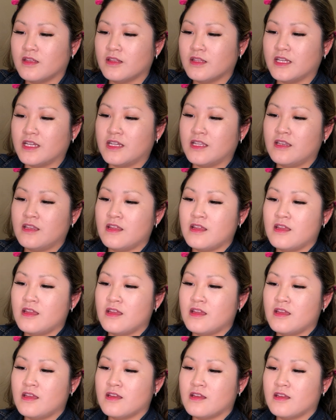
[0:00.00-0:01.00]
lid,
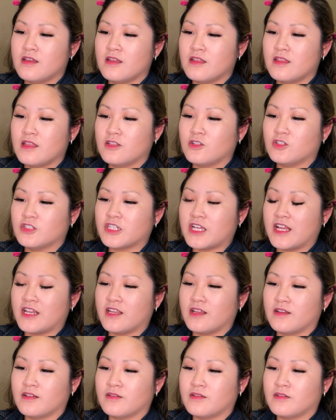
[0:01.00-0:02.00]
and just kind
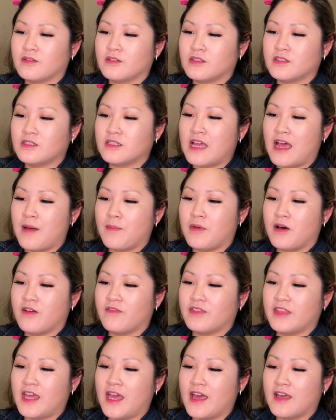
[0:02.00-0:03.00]
of tap
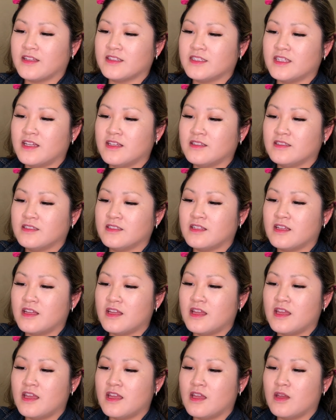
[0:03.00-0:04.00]
off the excess,
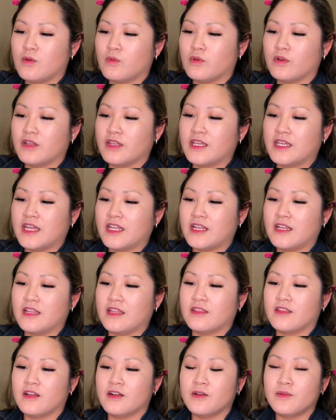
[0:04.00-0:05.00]
really get it
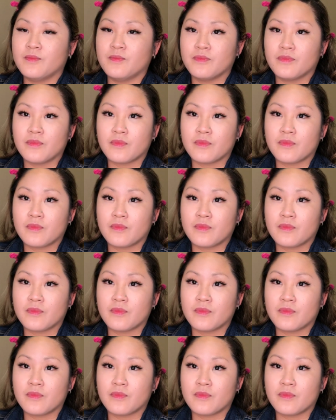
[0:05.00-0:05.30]
in there.